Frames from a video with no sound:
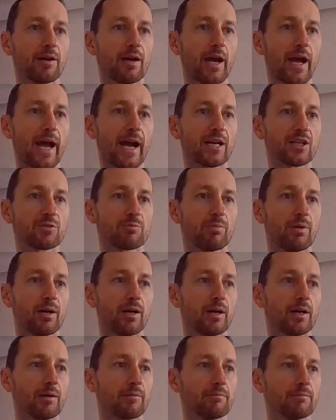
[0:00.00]

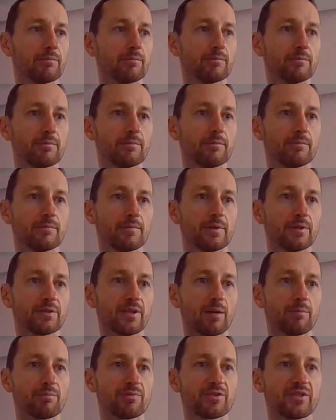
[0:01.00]
Hashbar is
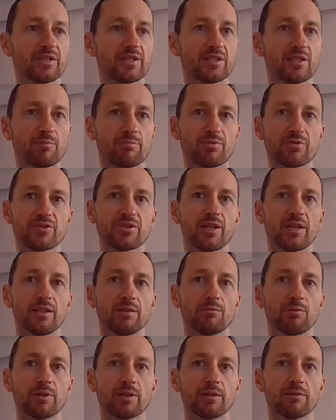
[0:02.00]
up
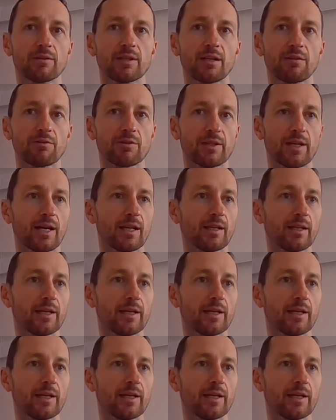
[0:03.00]
60%. We can cover that